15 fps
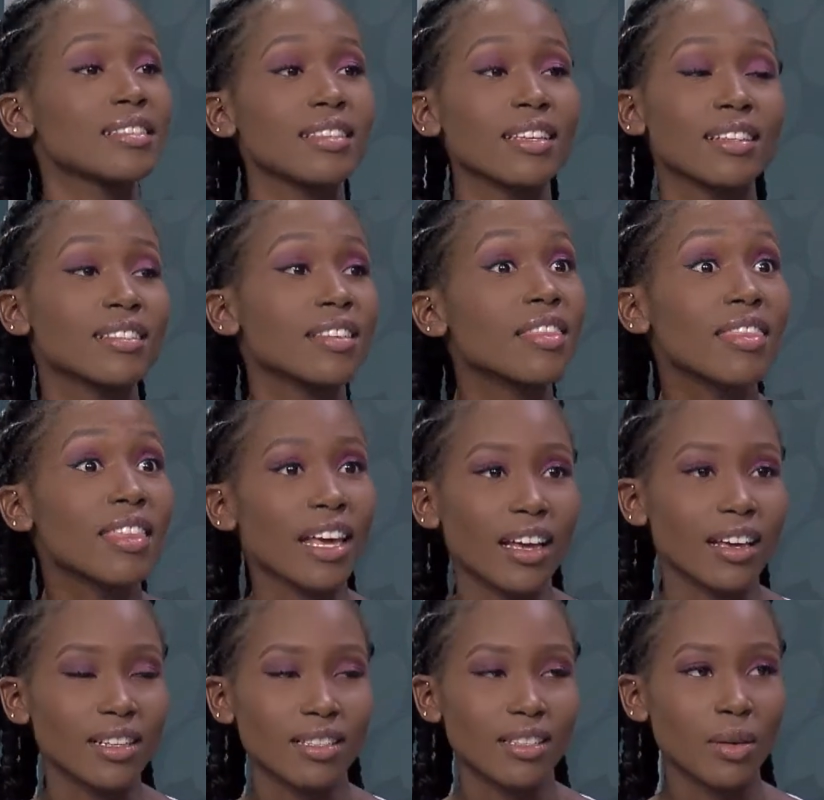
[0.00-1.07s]
It's a
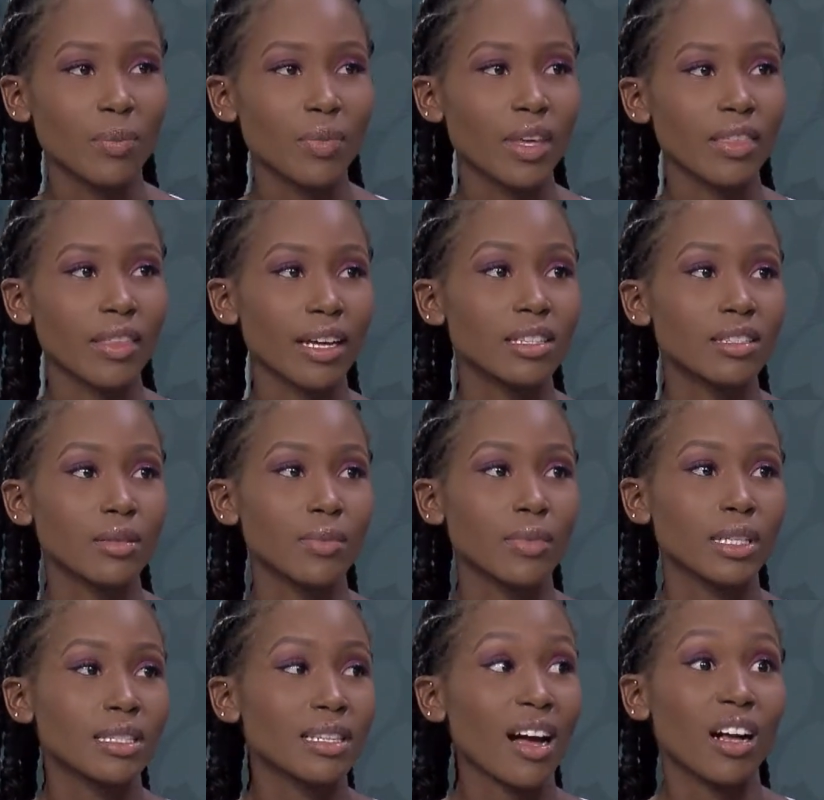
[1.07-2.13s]
thing. It's something
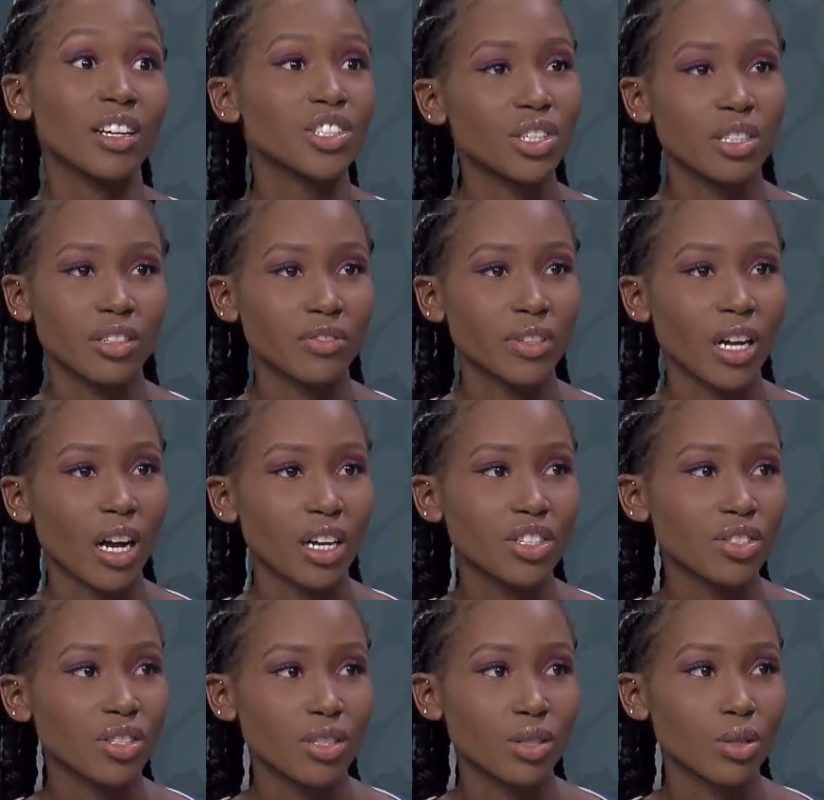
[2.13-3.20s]
it's culture in different
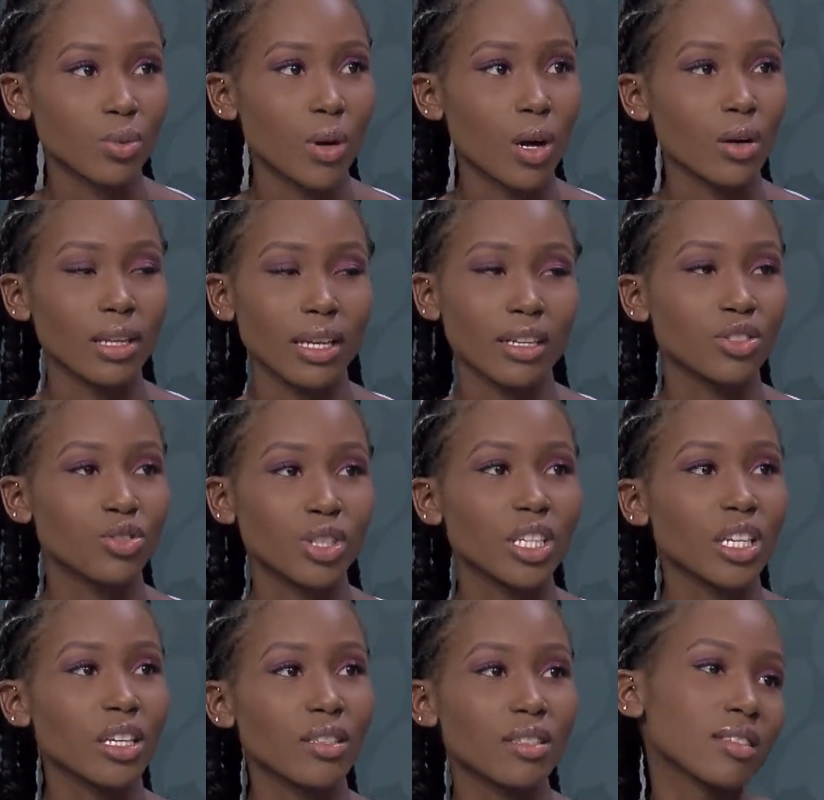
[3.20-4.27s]
countries as well. Like
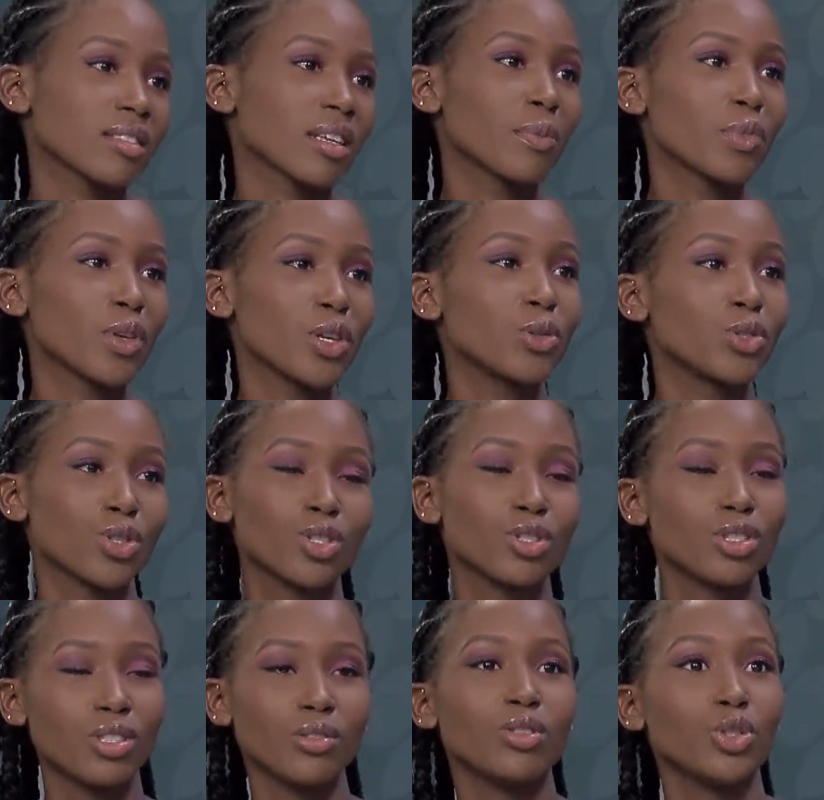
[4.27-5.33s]
drinking is something you just
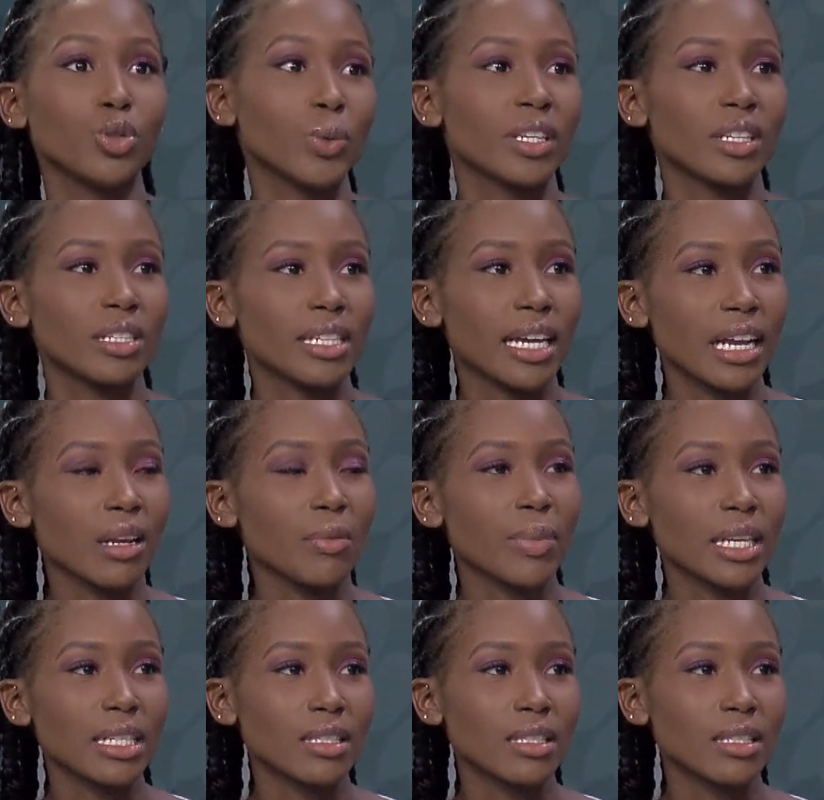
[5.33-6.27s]
do in a daily basis.